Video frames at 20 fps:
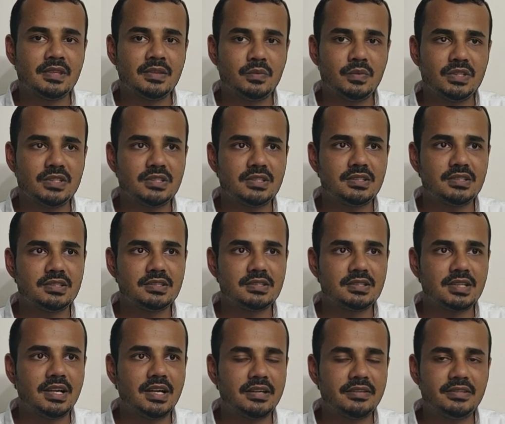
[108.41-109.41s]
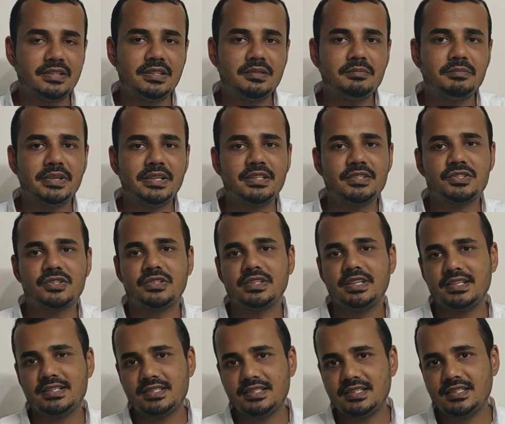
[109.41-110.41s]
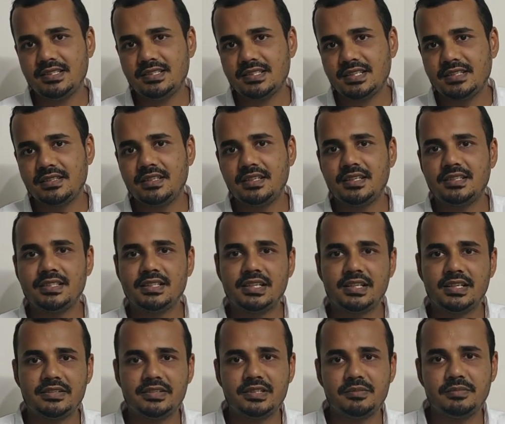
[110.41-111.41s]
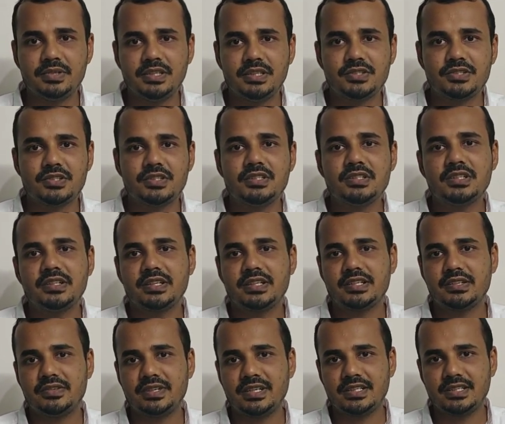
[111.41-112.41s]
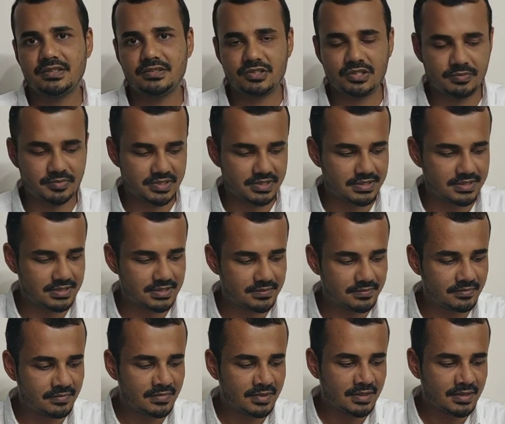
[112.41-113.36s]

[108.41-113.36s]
which is 100 based on essays and the other 100 based on directed writing topics.